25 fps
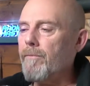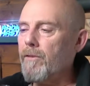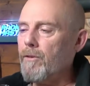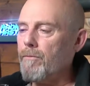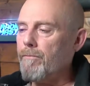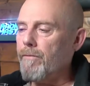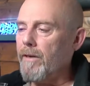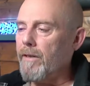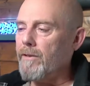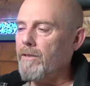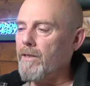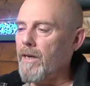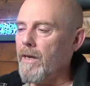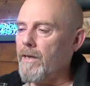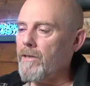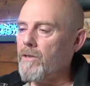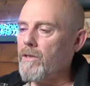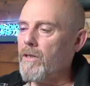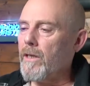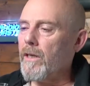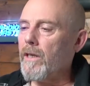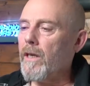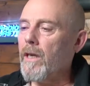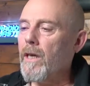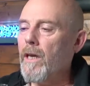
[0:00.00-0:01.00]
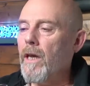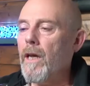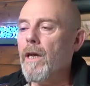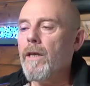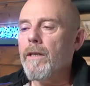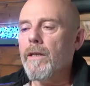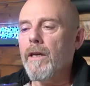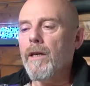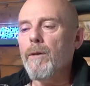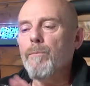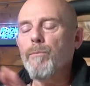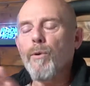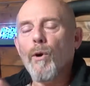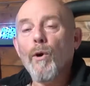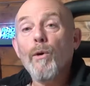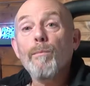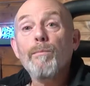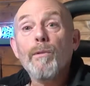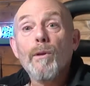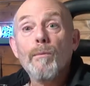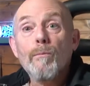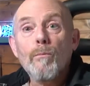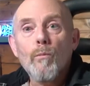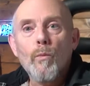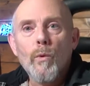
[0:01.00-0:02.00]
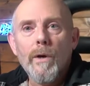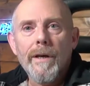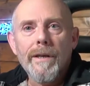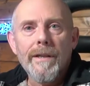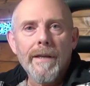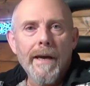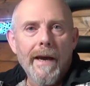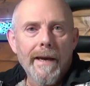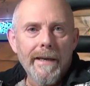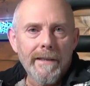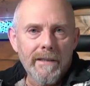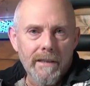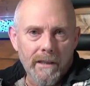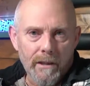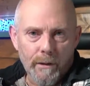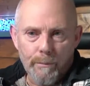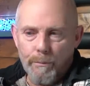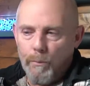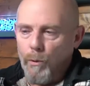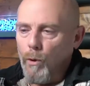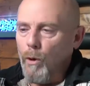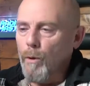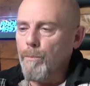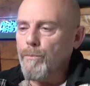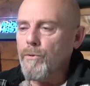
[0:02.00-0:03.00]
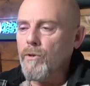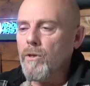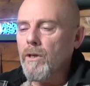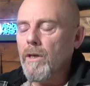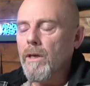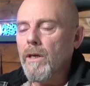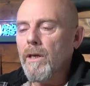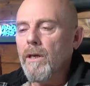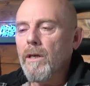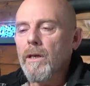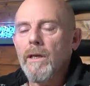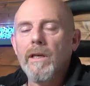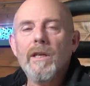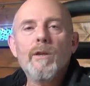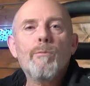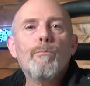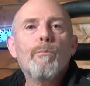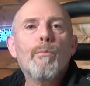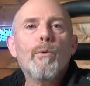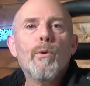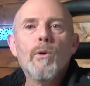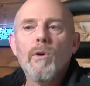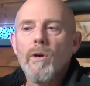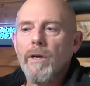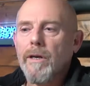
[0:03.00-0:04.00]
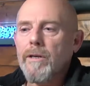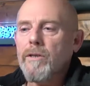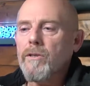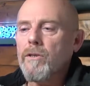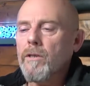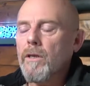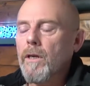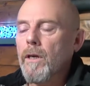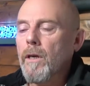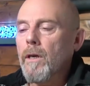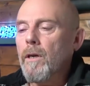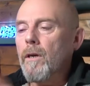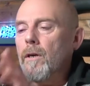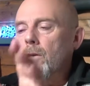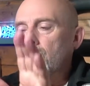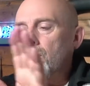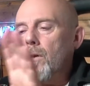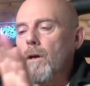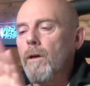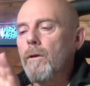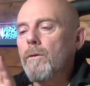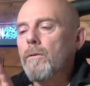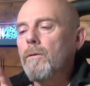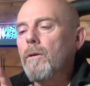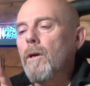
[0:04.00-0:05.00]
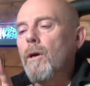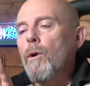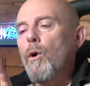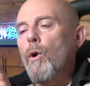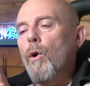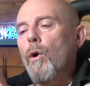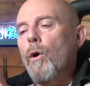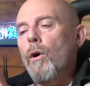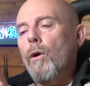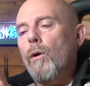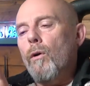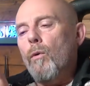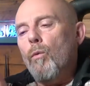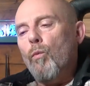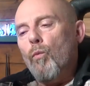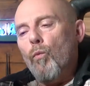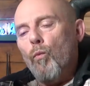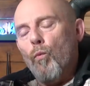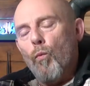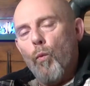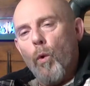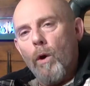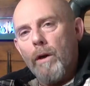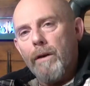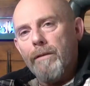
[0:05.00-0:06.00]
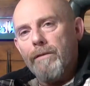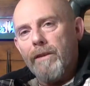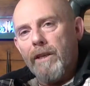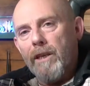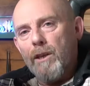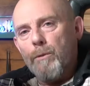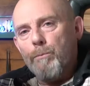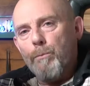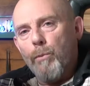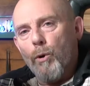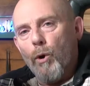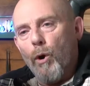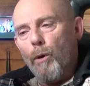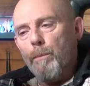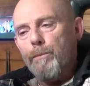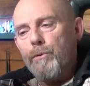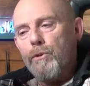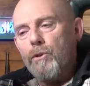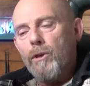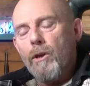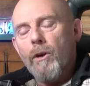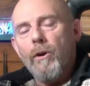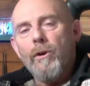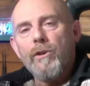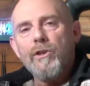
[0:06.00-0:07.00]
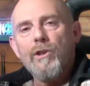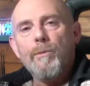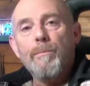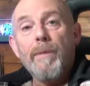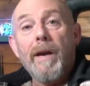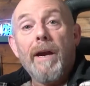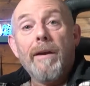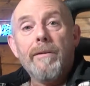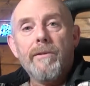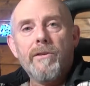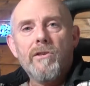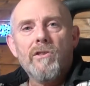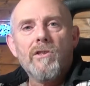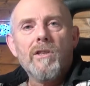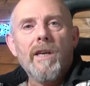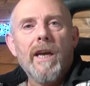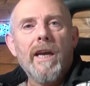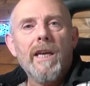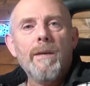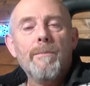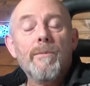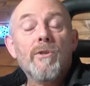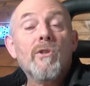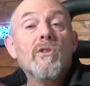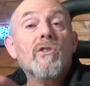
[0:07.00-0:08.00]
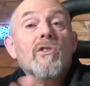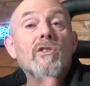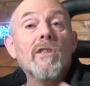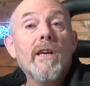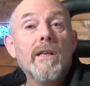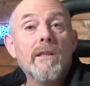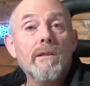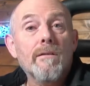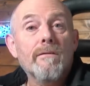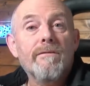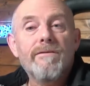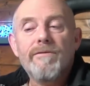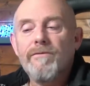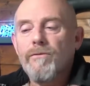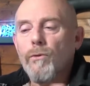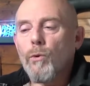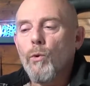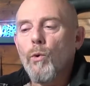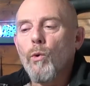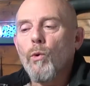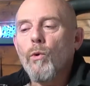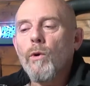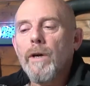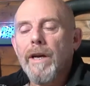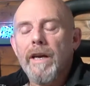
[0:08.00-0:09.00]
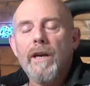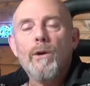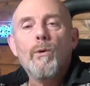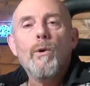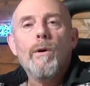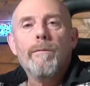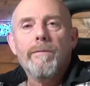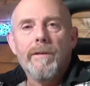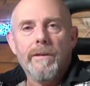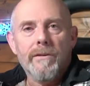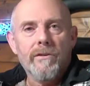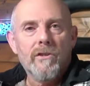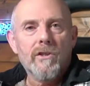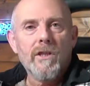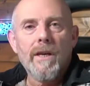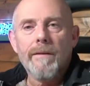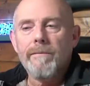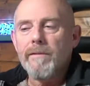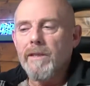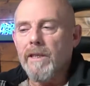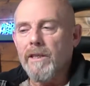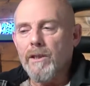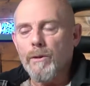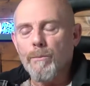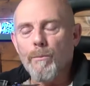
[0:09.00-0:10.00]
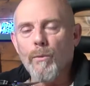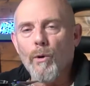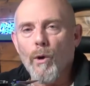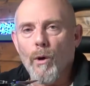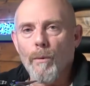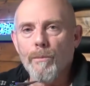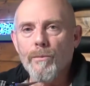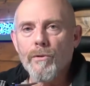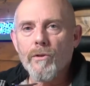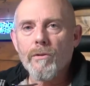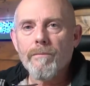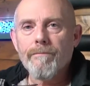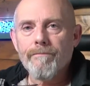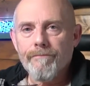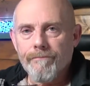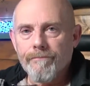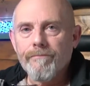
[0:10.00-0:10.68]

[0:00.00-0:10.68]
It's fantastic. The only problem with 8 inch props is price. So one of these props costs about the same as a set of four equivalent 7-inch props.